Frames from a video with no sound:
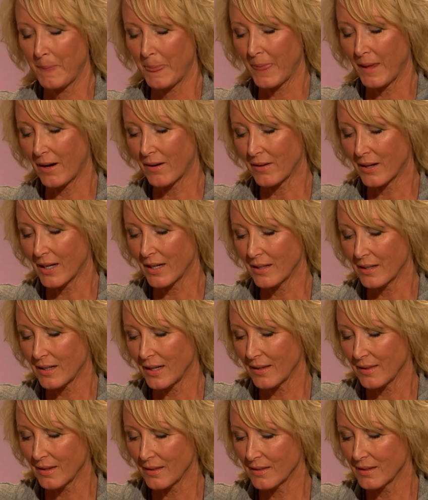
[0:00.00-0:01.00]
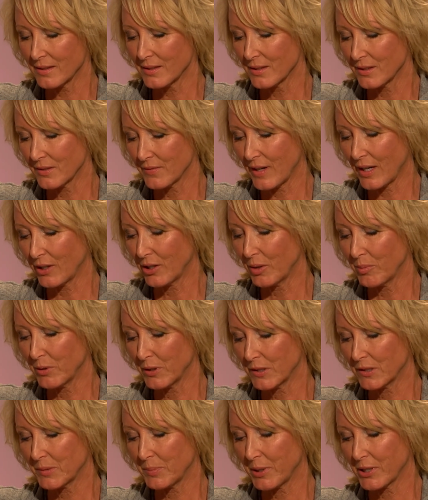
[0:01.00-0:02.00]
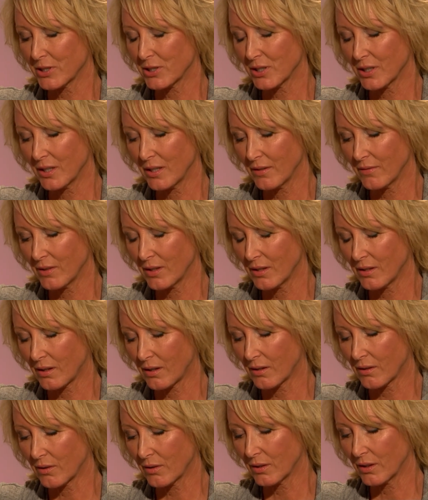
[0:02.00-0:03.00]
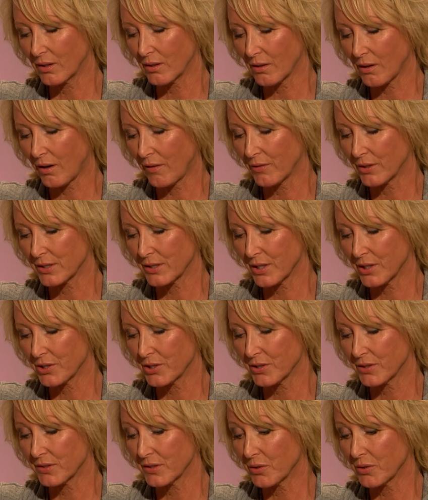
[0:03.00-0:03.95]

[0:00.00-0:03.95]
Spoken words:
All right, I think this is valuable, especially given our earlier conversation.